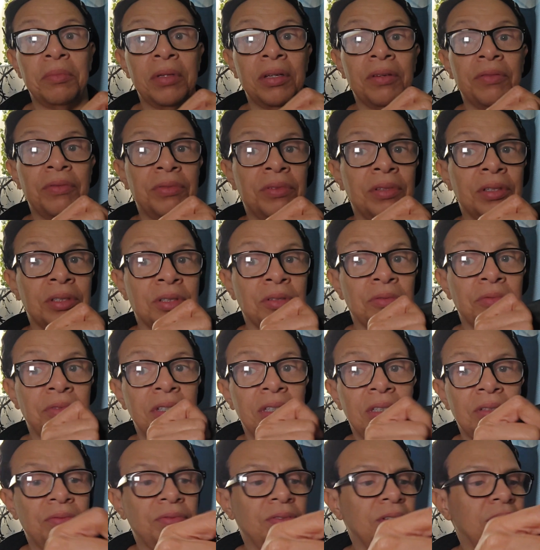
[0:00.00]
from there. There's a
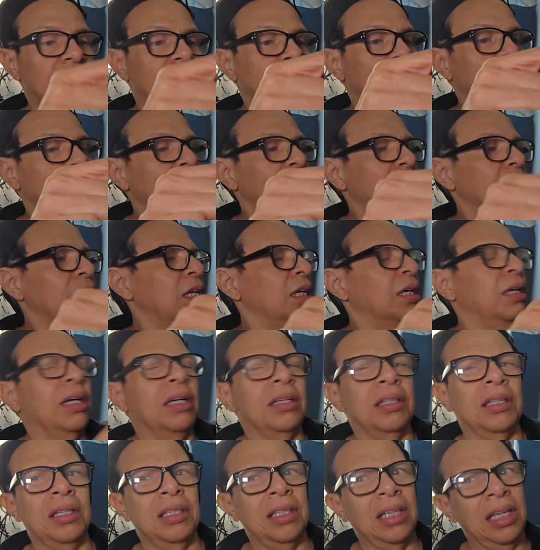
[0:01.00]
reason for that.
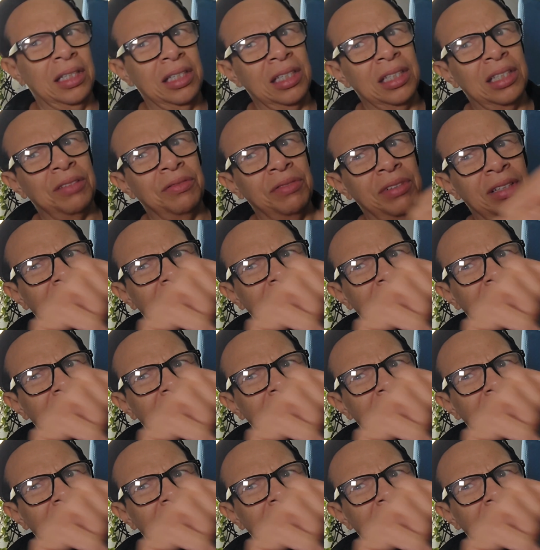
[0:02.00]
And this